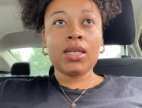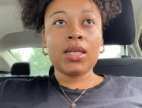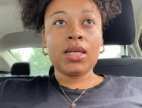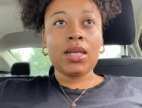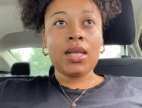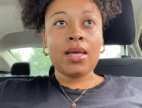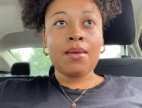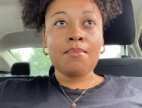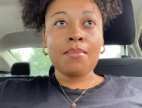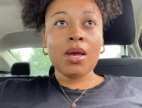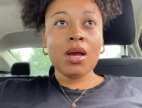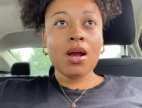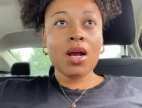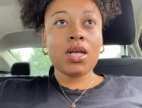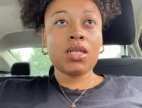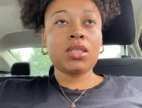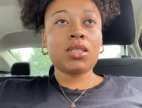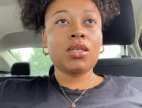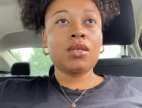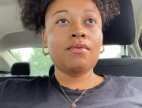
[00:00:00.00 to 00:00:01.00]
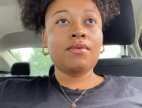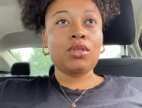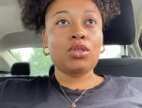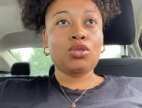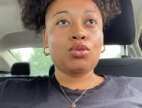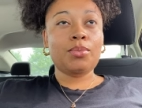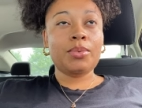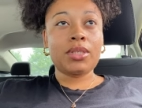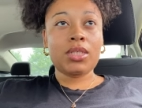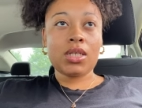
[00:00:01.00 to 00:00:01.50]
and imperative that
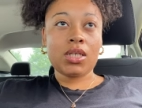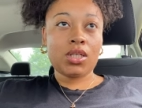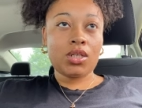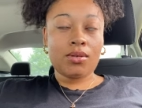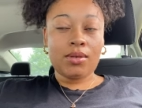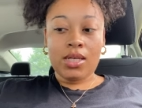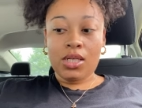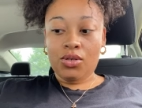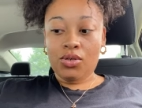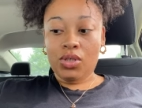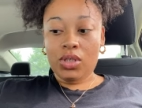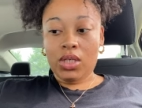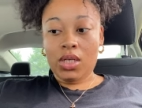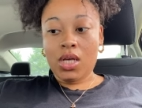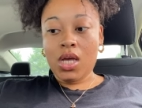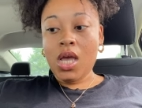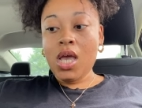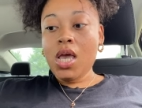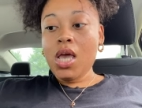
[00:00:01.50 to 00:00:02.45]
you protect your energy